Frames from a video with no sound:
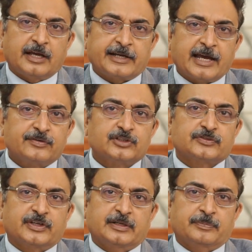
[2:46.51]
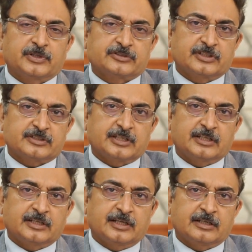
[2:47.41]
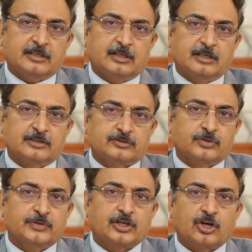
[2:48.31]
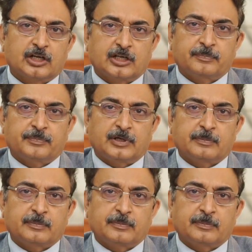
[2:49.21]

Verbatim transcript: and I was very persistent and uh, so we called up,